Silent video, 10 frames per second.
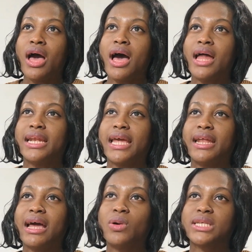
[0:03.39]
and
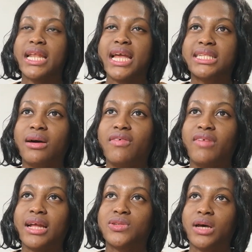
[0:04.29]
then that was an 8-hour
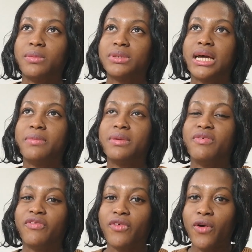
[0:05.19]
flight to Abu Dhabi
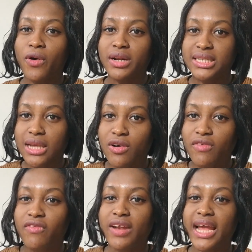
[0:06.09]
before the
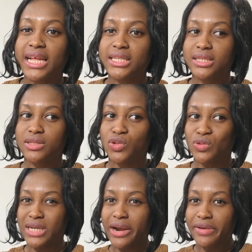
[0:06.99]
second flight
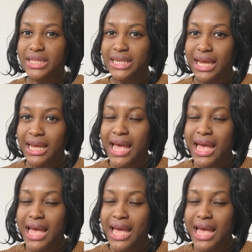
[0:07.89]
to Narita.